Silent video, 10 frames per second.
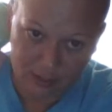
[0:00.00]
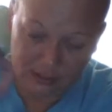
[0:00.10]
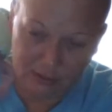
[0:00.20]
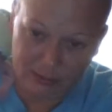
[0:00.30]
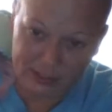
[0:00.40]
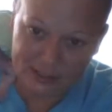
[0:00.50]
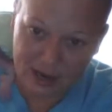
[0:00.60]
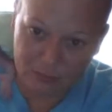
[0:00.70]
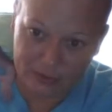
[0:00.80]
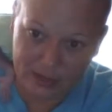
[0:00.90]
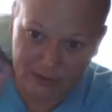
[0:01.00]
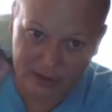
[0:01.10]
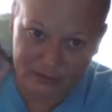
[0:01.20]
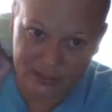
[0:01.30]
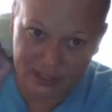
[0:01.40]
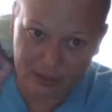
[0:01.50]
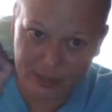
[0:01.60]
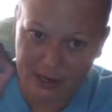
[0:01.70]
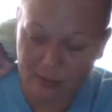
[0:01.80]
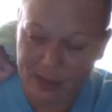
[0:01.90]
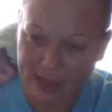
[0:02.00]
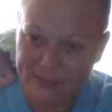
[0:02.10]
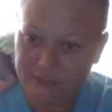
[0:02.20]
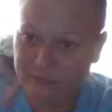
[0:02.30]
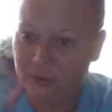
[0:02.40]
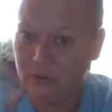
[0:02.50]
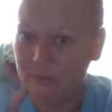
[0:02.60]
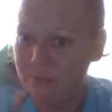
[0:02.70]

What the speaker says: little bit of time where they don't have to think about how bad they feel.